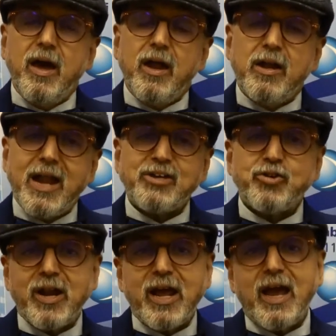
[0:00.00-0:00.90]

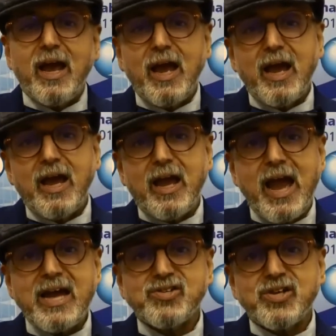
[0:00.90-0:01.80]
Natural
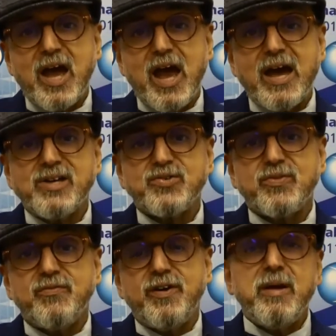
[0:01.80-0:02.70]
gas has a
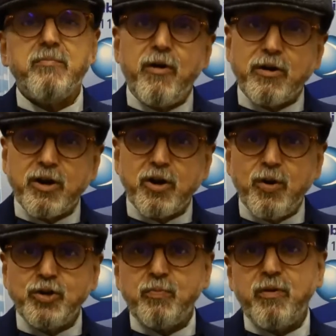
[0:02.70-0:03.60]
very important role
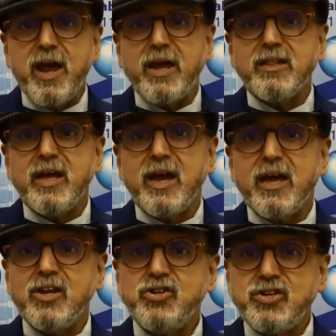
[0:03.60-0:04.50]
to play in the
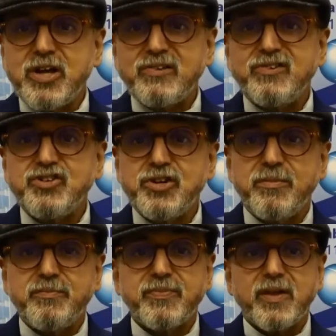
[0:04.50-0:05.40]
energy transition
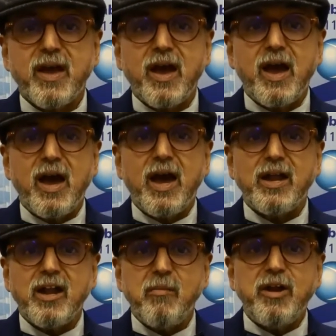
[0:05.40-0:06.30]

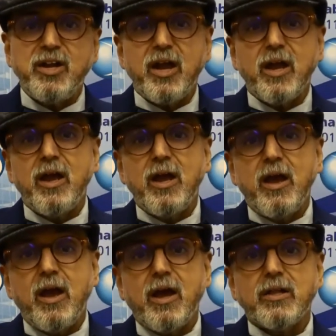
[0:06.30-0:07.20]
and in meeting
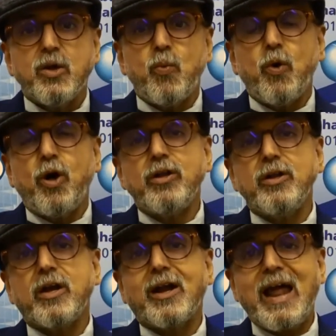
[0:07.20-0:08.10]
the world
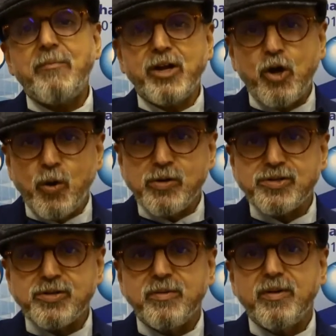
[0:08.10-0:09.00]
climate
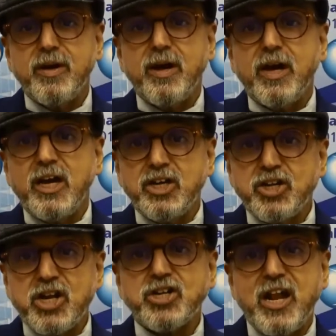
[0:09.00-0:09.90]
goals.
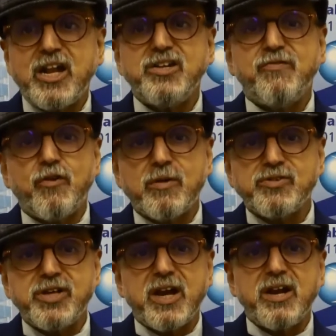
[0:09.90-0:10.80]
International Energy Forum
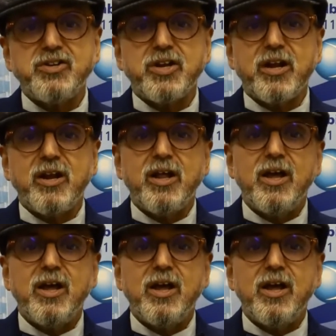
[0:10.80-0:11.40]
Secretary General